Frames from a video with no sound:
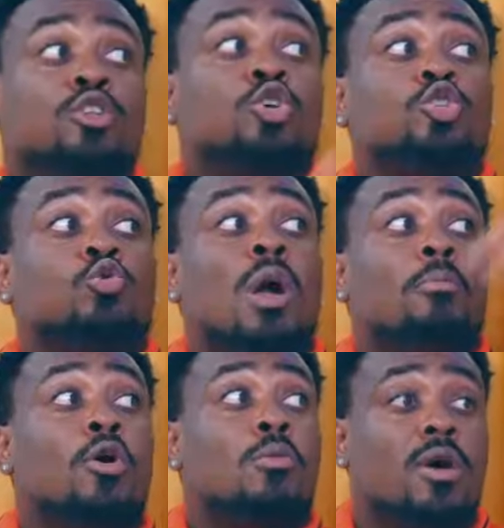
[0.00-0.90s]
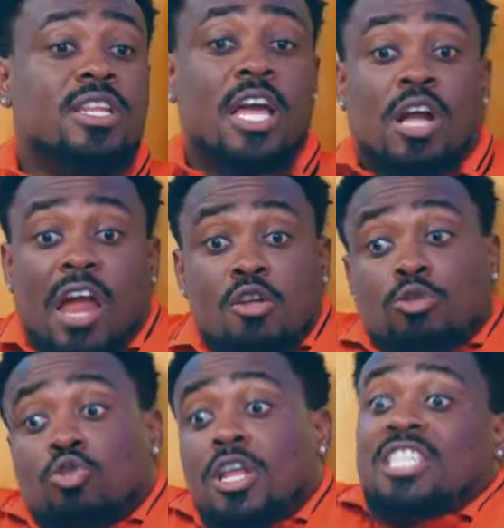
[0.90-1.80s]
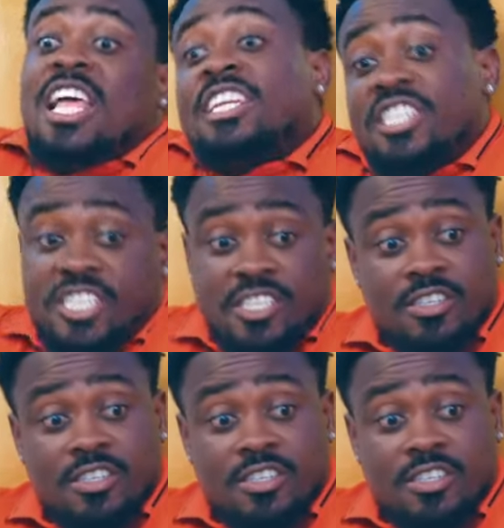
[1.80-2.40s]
don't you also go and borrow money and carry your shoulders like this?